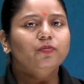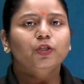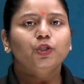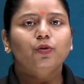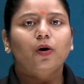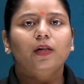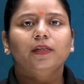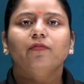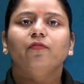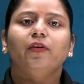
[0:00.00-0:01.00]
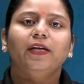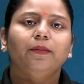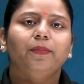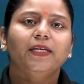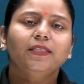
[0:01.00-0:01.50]
wish you all the very
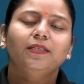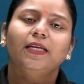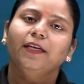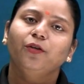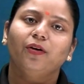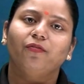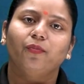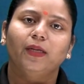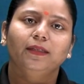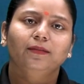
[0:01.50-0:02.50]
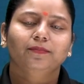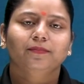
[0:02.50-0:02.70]
best. Thank you, everyone.